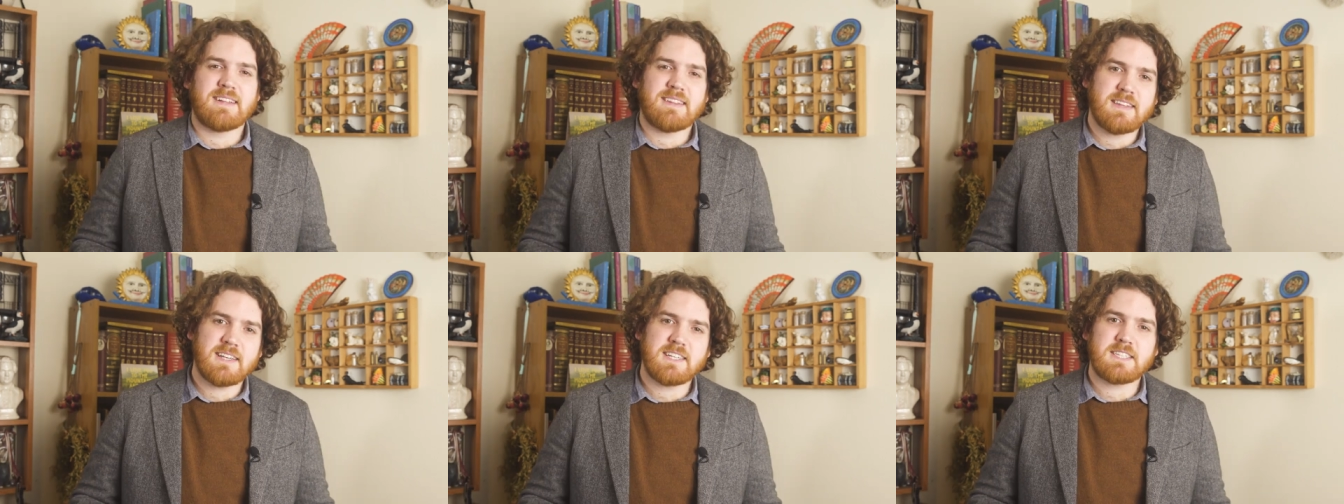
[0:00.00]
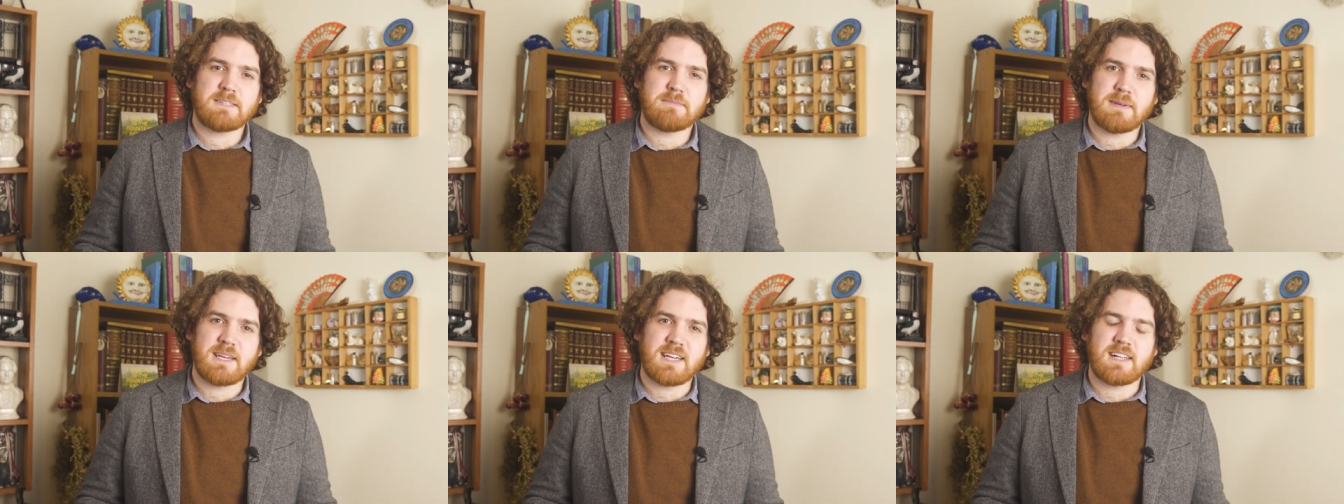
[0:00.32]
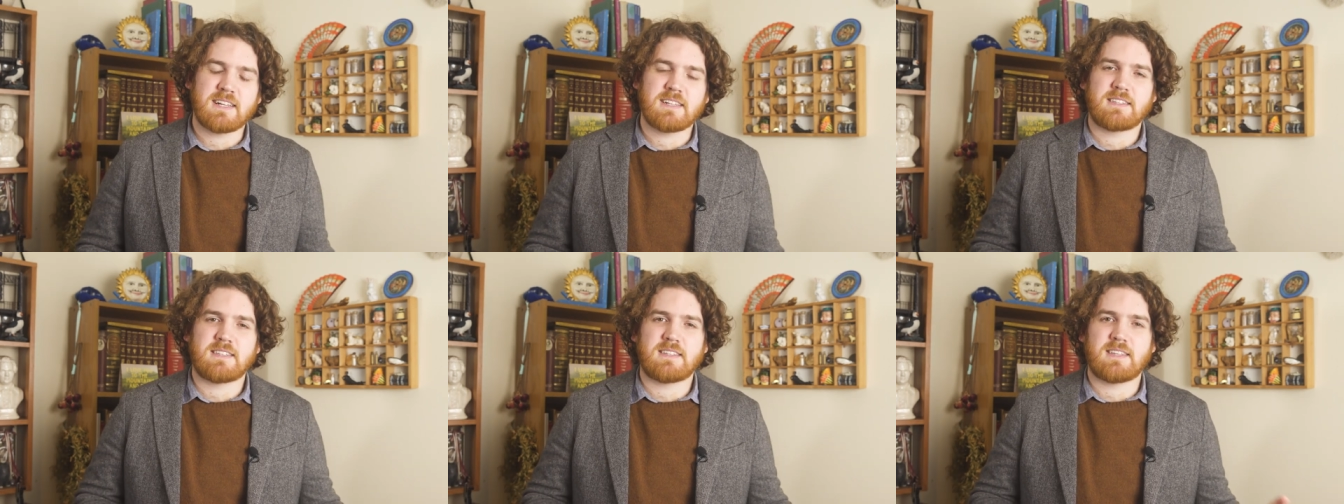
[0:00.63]
This
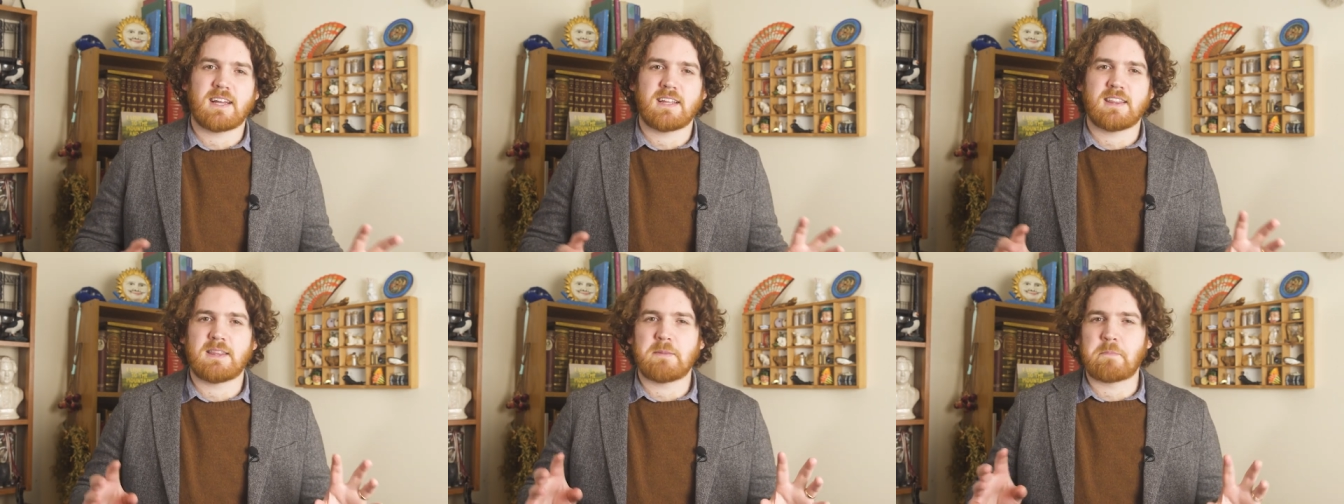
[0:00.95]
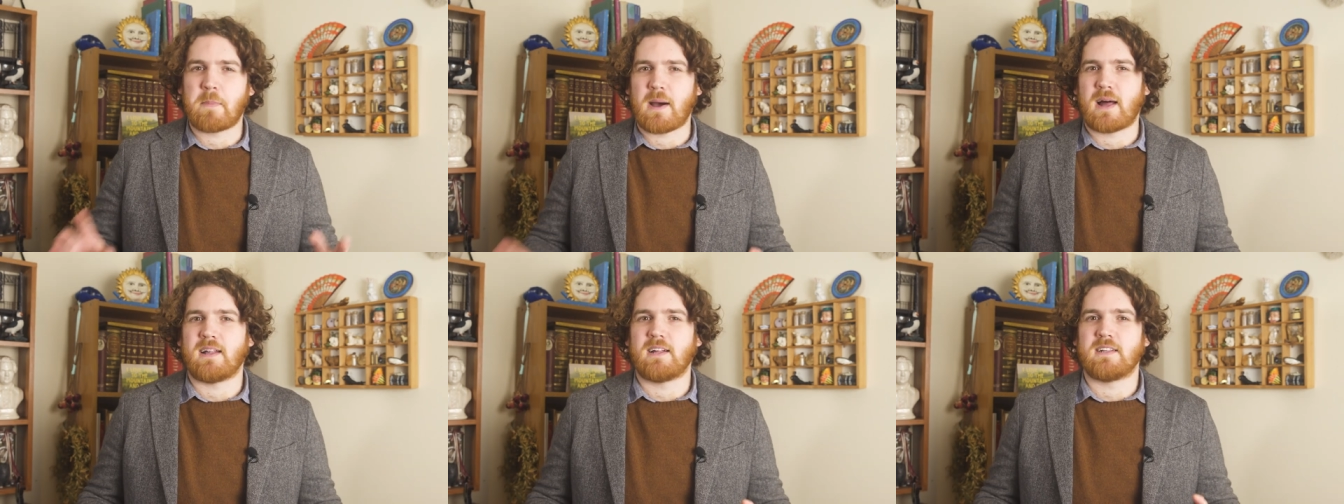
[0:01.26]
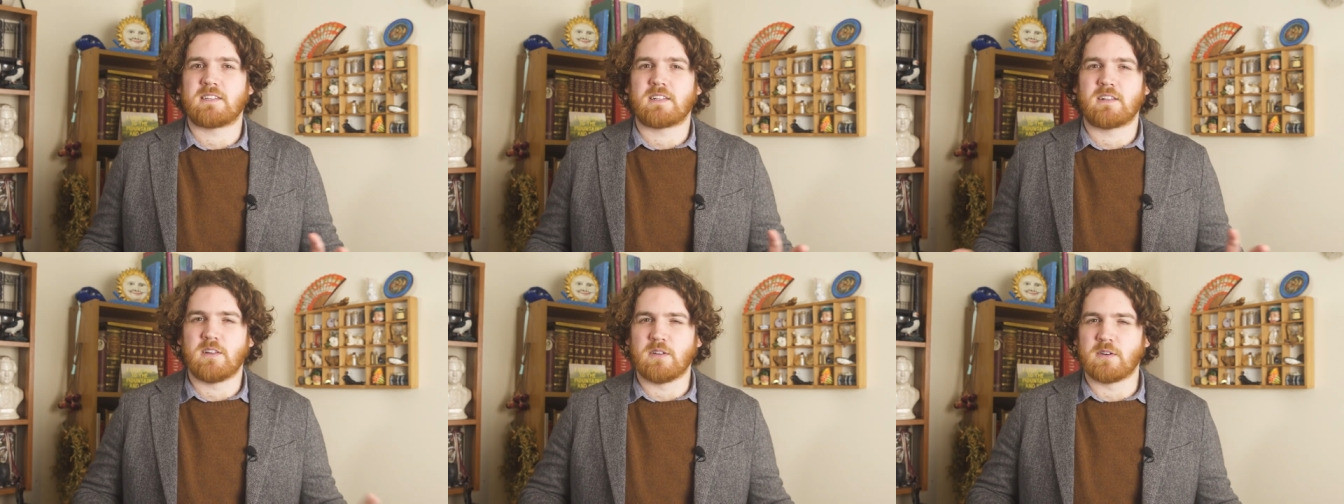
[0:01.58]
means that the
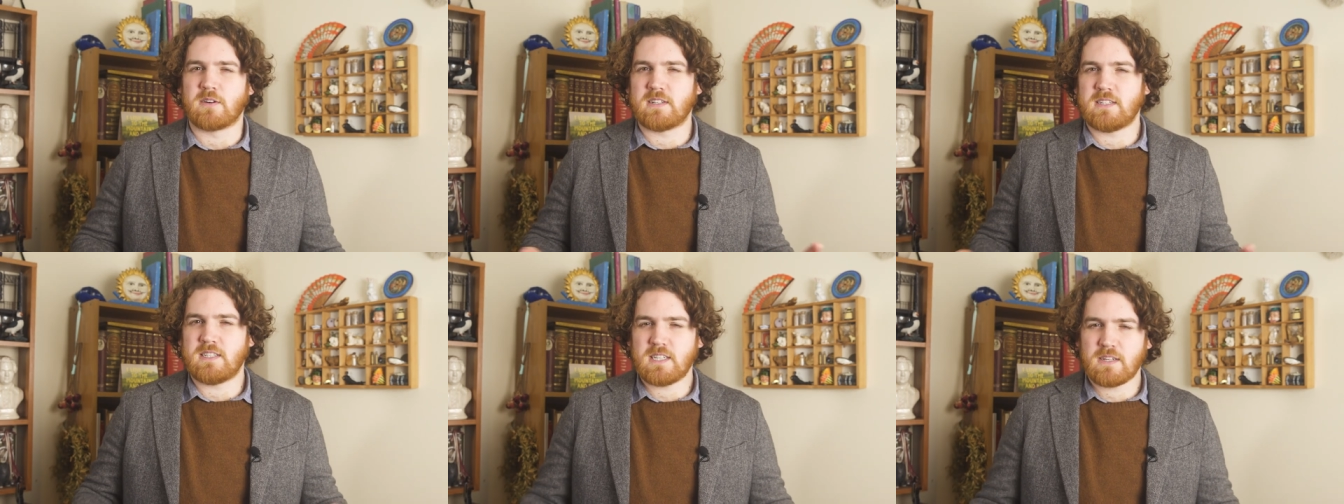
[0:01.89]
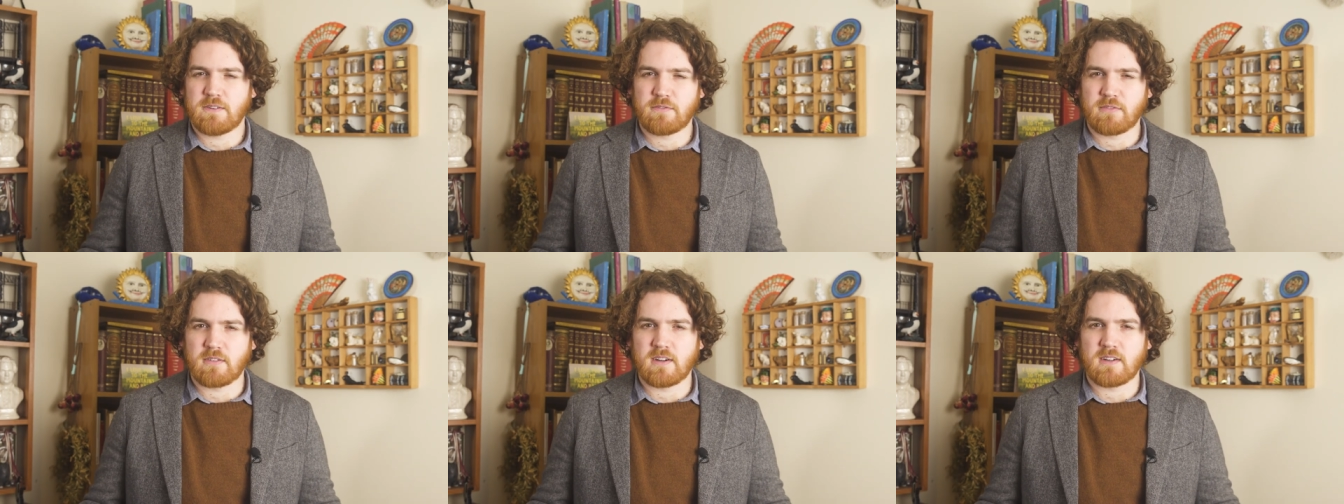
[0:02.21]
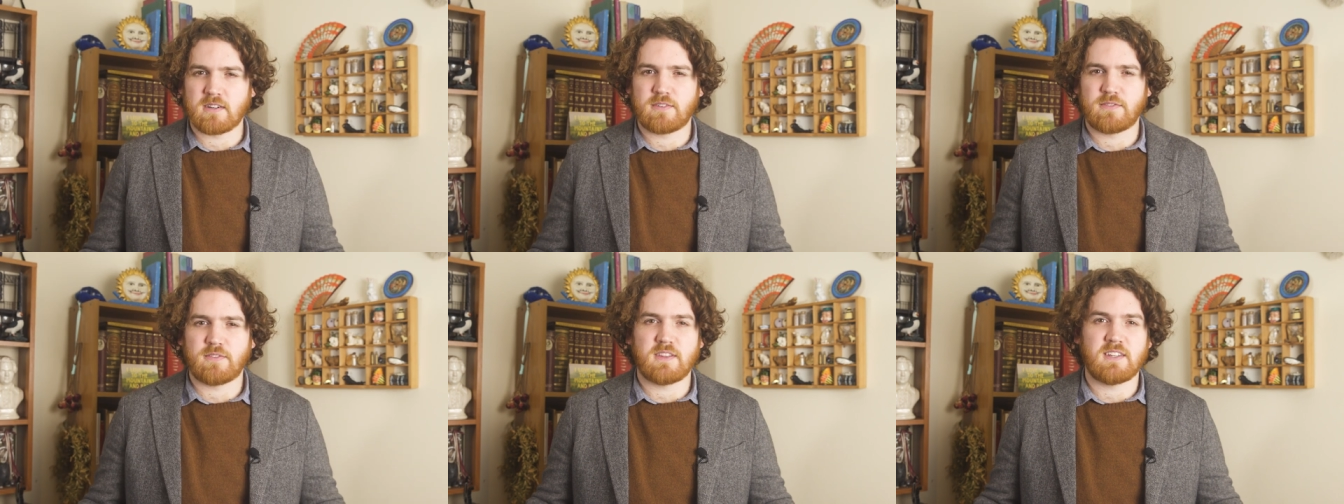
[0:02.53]
ballots look
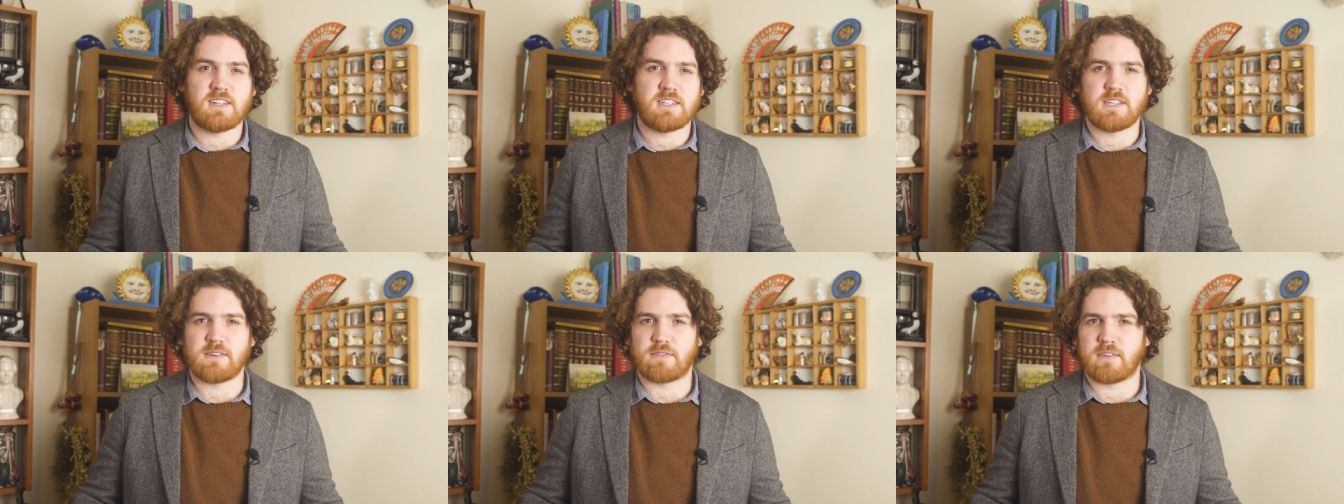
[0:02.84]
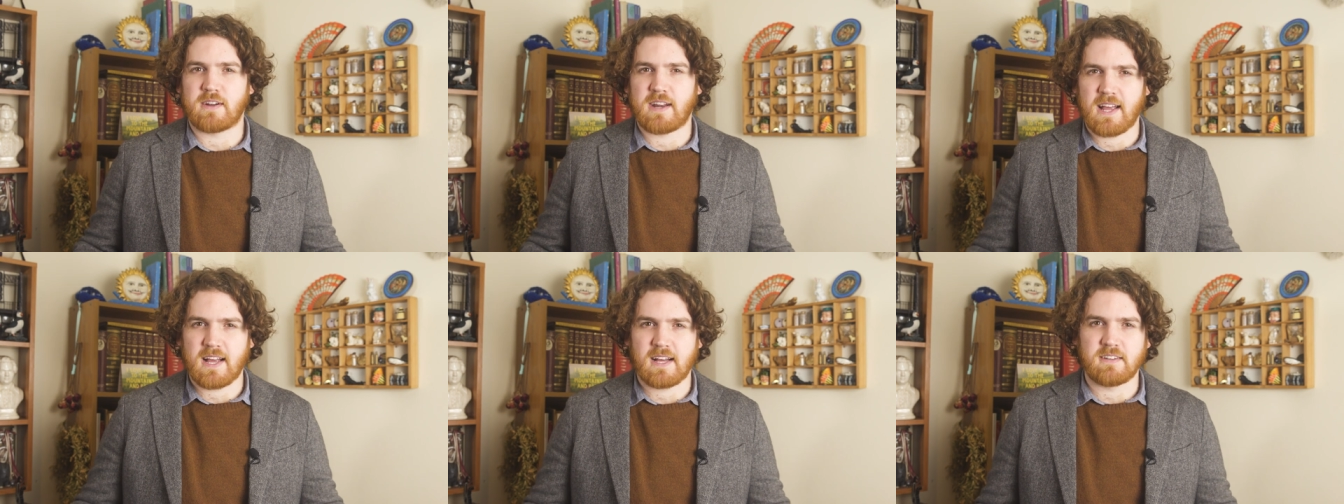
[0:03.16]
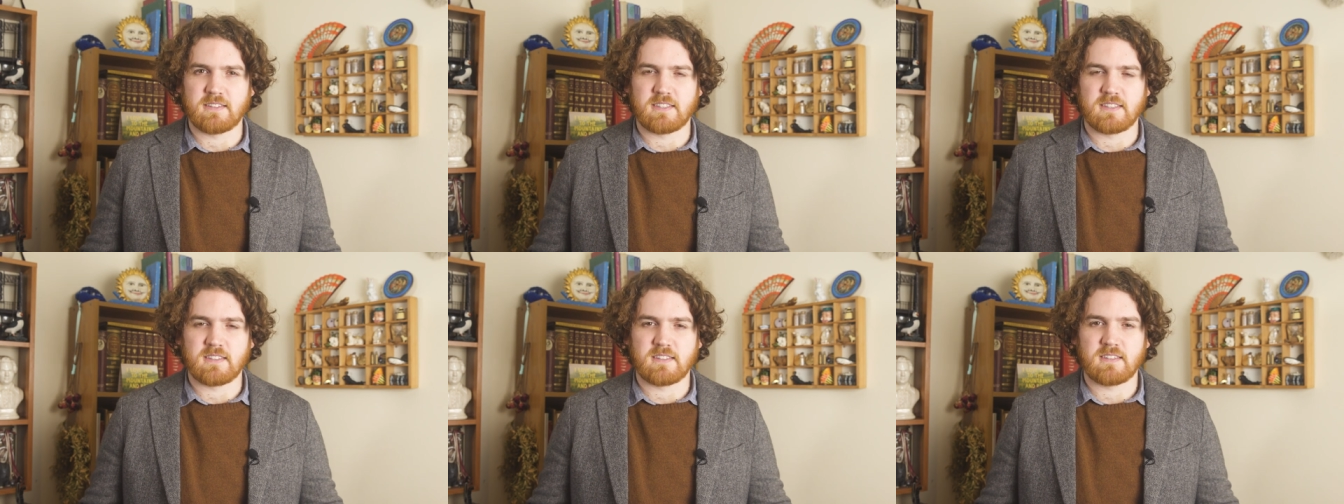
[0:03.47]
different for the different
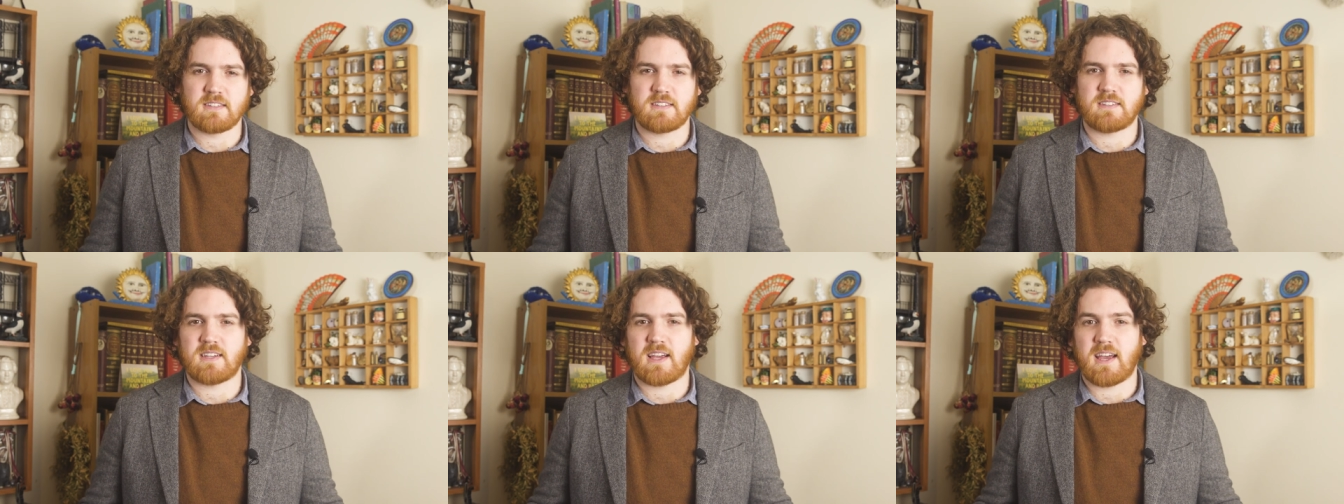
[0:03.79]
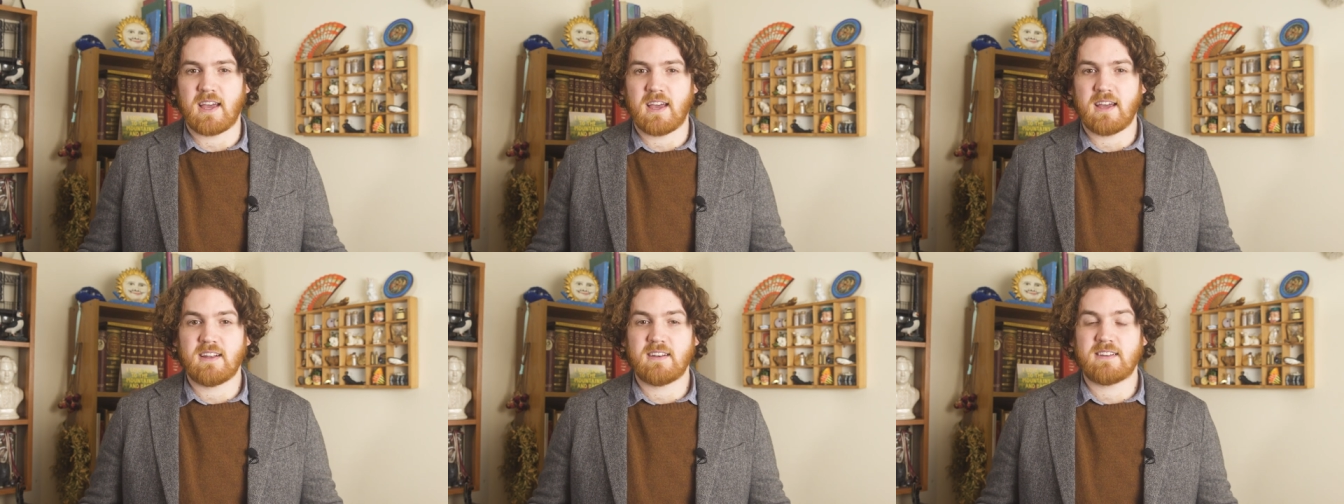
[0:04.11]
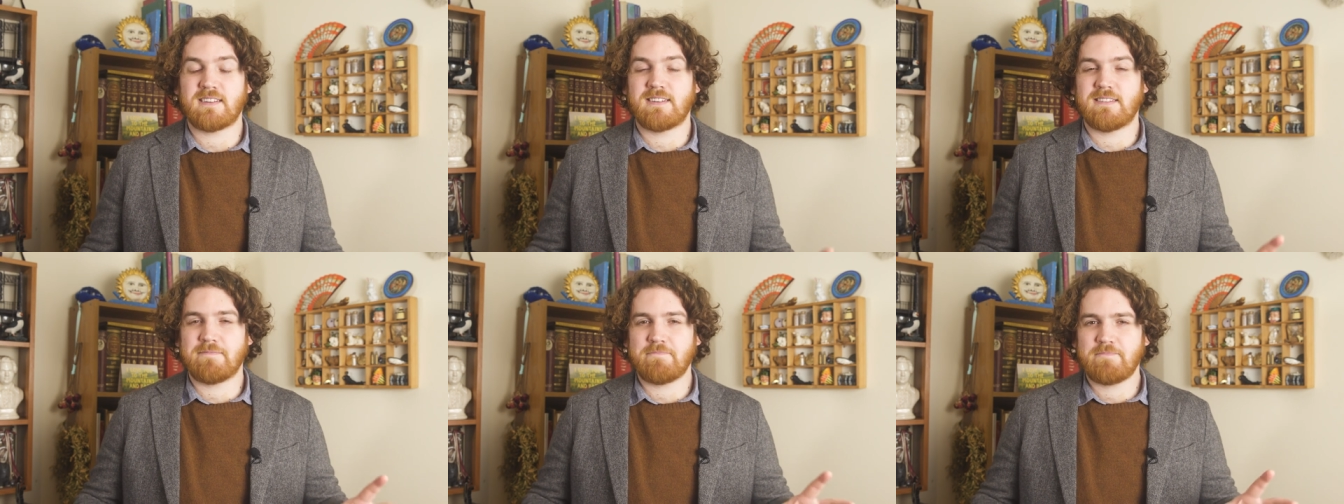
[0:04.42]
houses,
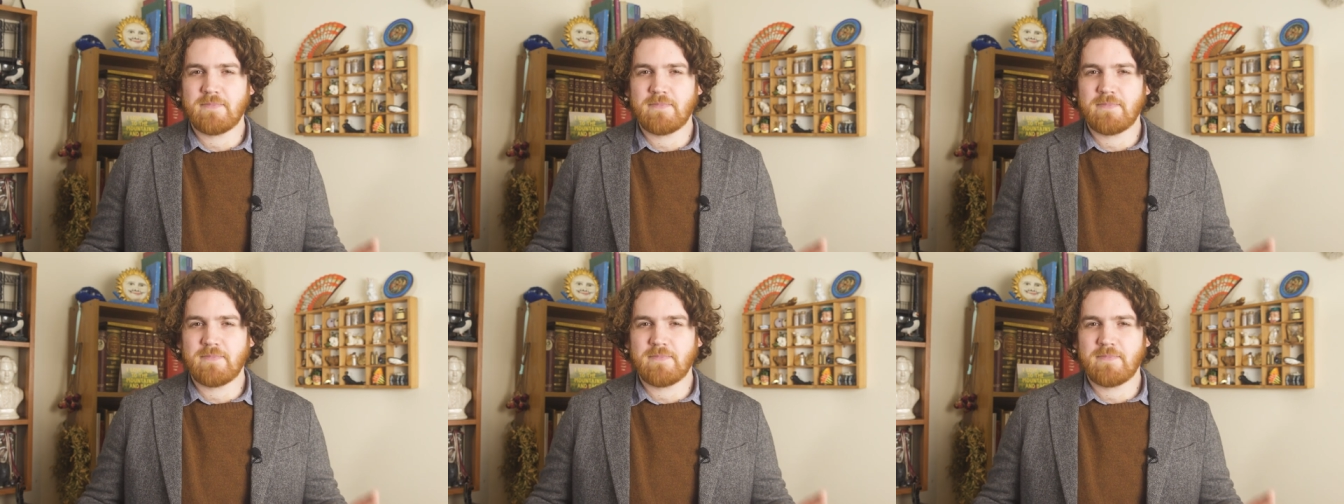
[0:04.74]
and